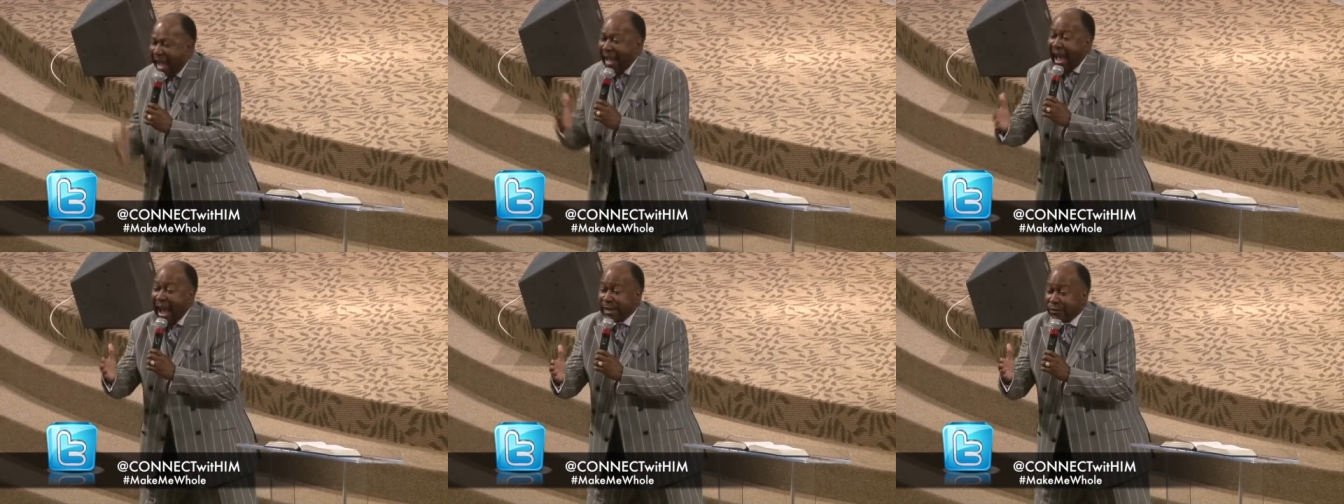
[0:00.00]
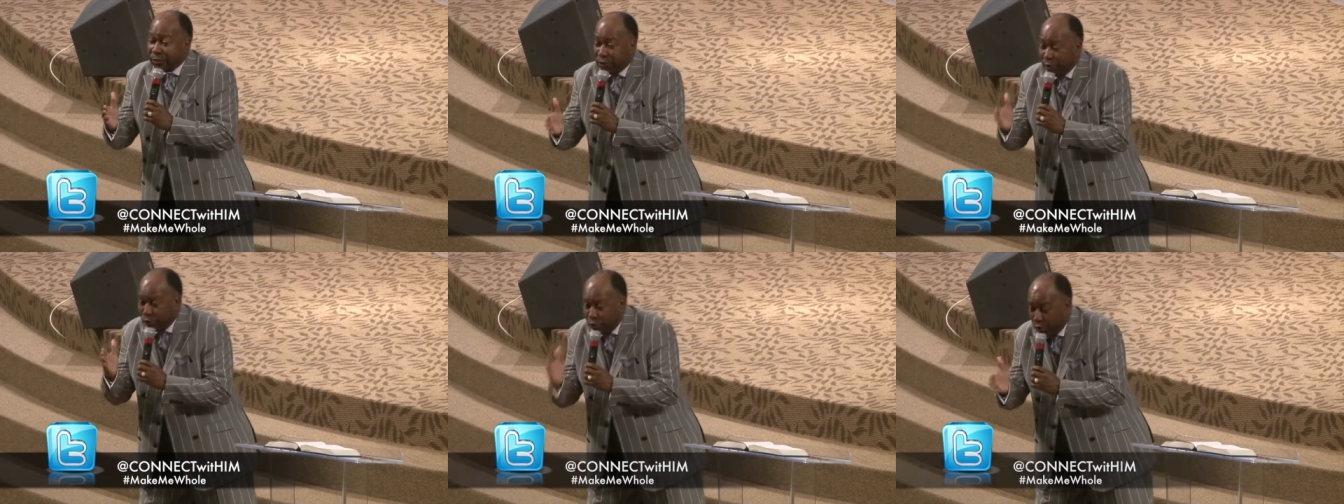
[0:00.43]
I
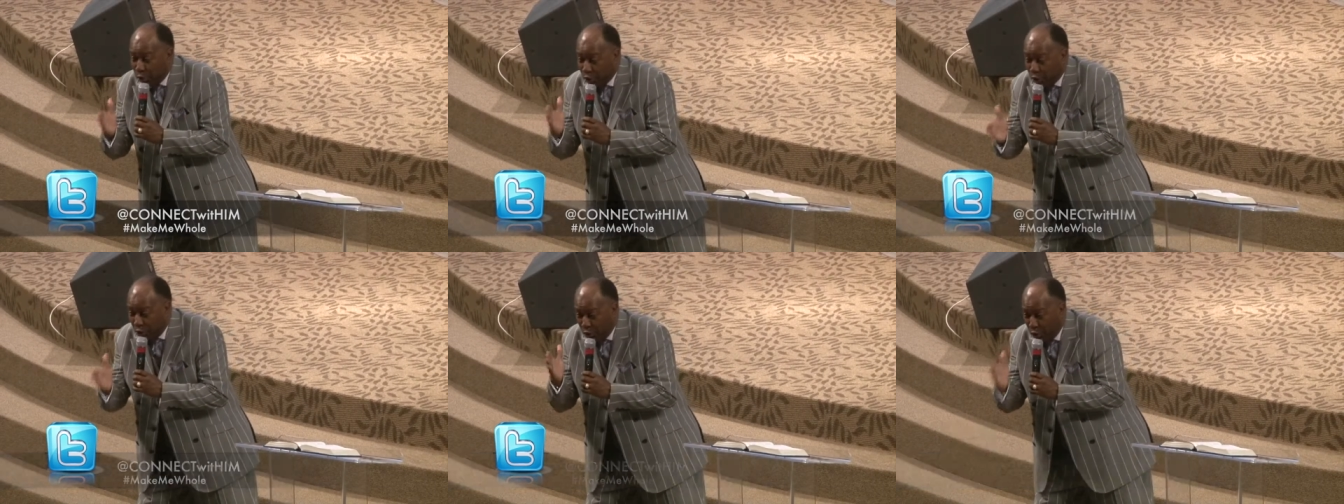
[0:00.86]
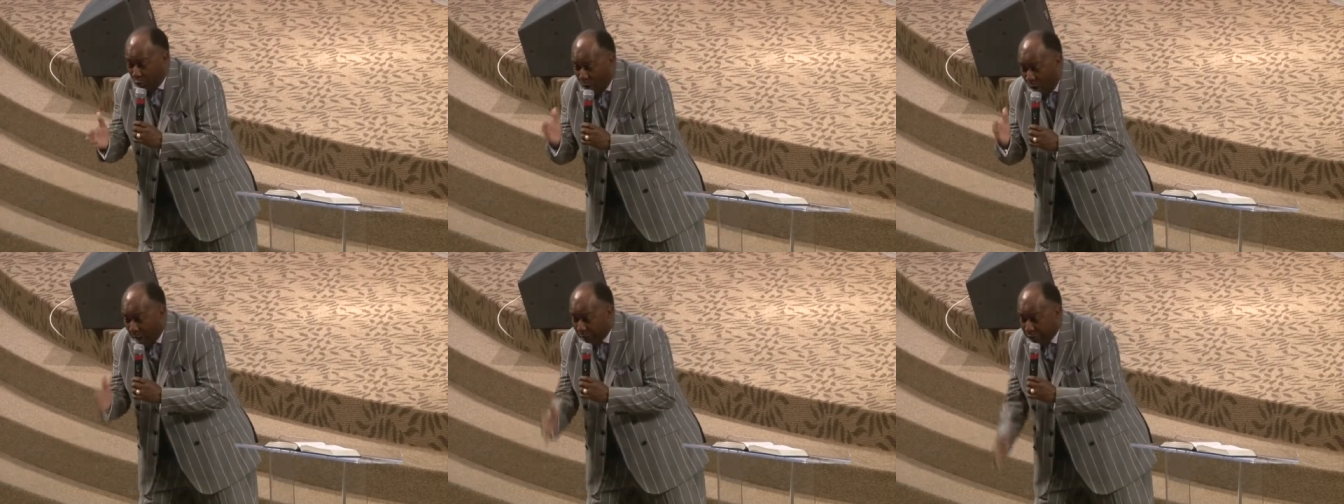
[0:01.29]
asked you, do you
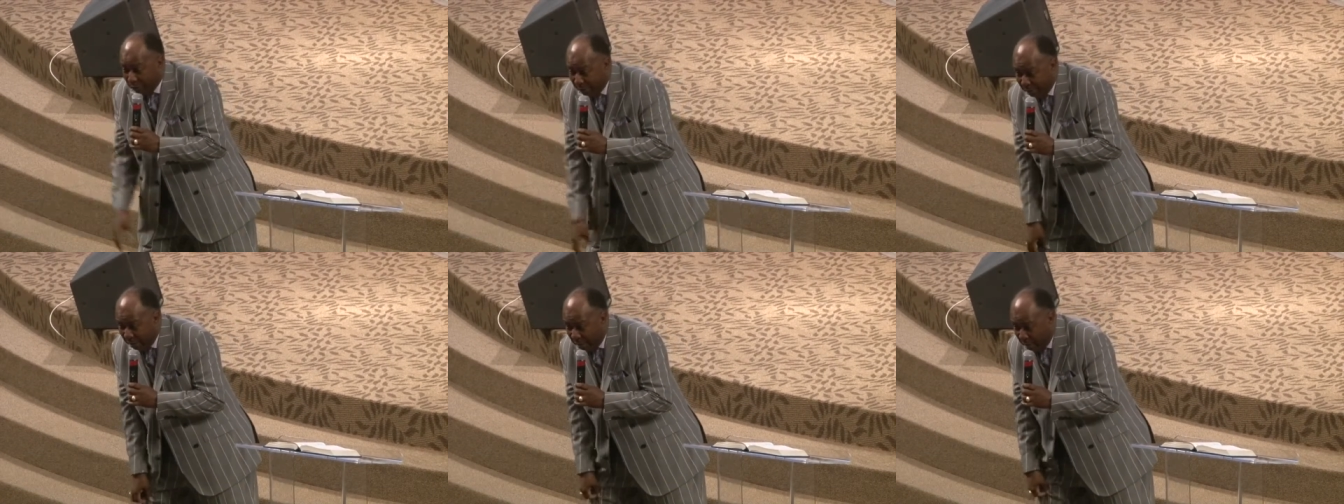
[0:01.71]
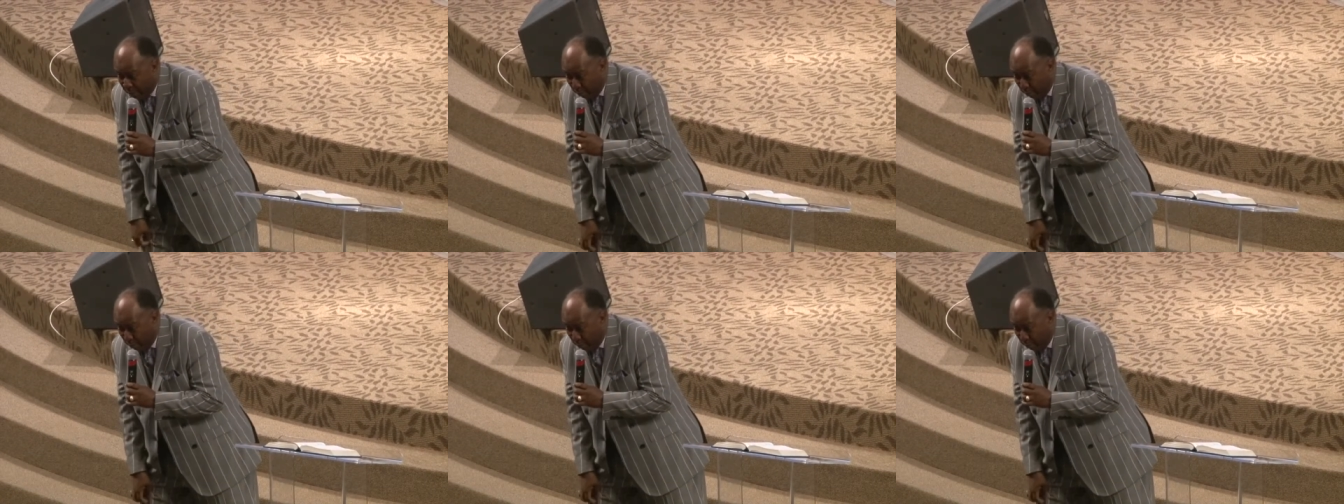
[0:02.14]
want to be